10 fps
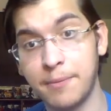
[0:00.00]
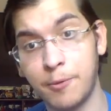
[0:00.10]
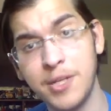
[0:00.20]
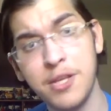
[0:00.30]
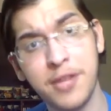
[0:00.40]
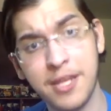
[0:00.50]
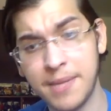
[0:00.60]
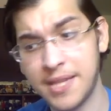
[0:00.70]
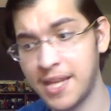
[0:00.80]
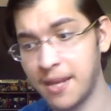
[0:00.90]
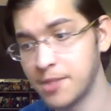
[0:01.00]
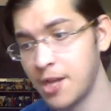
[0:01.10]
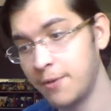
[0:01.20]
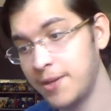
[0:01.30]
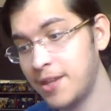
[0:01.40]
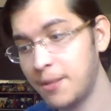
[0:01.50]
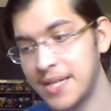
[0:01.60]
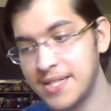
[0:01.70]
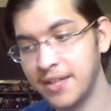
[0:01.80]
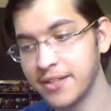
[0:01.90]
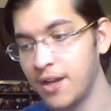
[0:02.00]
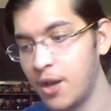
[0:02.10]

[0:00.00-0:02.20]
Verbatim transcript: But what do you think about the games? What do you think about Zelda?